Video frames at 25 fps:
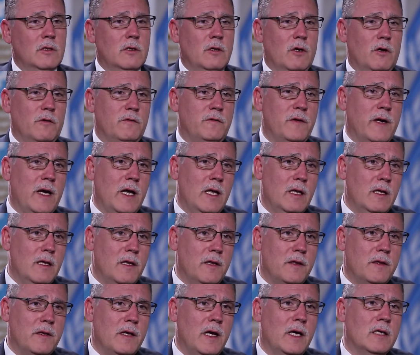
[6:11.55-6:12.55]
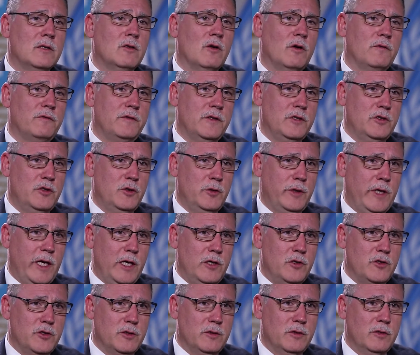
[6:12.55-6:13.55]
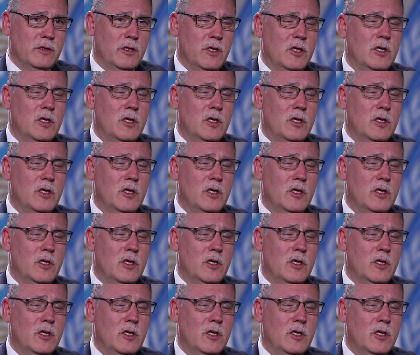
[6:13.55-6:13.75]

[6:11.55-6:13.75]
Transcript: of health, and of education.